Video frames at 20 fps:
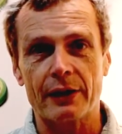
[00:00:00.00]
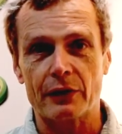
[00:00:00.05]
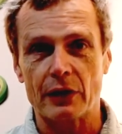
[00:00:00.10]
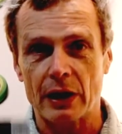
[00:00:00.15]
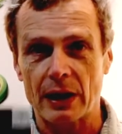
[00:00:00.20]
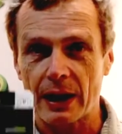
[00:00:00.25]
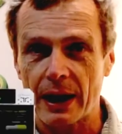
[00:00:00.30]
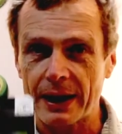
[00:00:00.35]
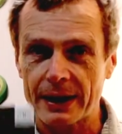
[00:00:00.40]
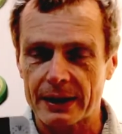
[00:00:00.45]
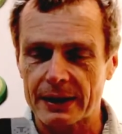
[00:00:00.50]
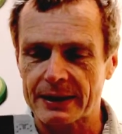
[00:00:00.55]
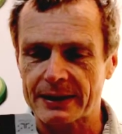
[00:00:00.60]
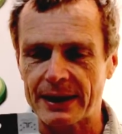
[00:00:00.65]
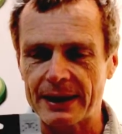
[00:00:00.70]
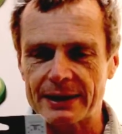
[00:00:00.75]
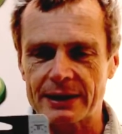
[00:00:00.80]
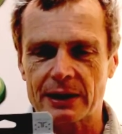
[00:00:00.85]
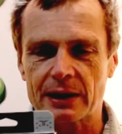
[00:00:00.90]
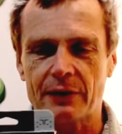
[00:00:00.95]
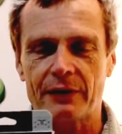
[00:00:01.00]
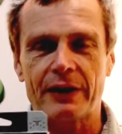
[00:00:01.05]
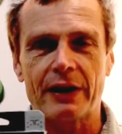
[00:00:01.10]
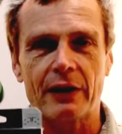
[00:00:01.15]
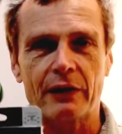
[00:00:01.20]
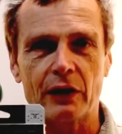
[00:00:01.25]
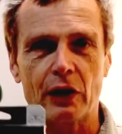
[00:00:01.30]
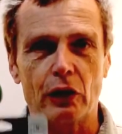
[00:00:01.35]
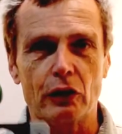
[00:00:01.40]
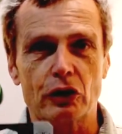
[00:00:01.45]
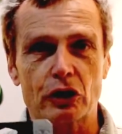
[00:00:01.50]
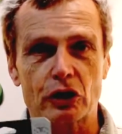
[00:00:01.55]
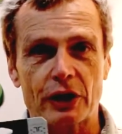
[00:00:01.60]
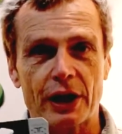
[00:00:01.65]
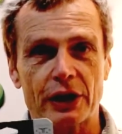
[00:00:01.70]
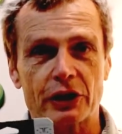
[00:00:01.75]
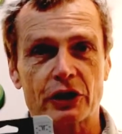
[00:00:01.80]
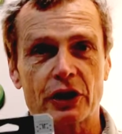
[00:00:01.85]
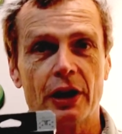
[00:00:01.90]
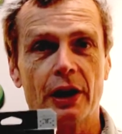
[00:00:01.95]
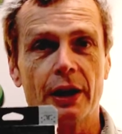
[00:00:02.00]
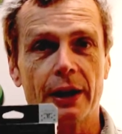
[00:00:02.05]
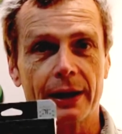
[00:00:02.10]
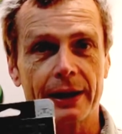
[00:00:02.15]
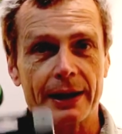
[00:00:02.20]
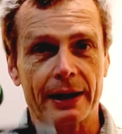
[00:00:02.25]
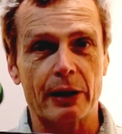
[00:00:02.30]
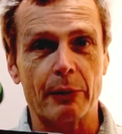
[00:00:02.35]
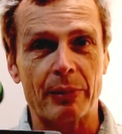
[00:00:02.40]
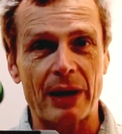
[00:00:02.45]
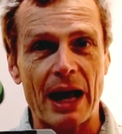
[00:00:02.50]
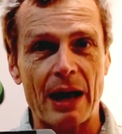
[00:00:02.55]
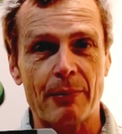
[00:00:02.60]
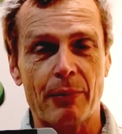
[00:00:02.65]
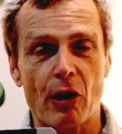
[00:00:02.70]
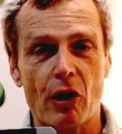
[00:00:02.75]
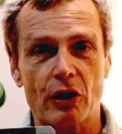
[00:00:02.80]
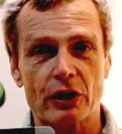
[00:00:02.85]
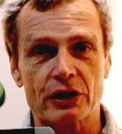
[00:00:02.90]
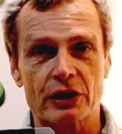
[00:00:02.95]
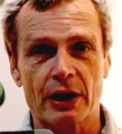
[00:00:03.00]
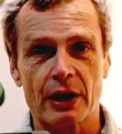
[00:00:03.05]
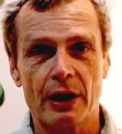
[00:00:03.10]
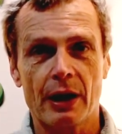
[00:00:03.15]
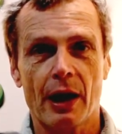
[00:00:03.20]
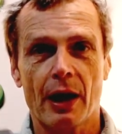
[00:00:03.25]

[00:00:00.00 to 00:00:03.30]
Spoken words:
If you like the sensitivity of low stretch, get the black box.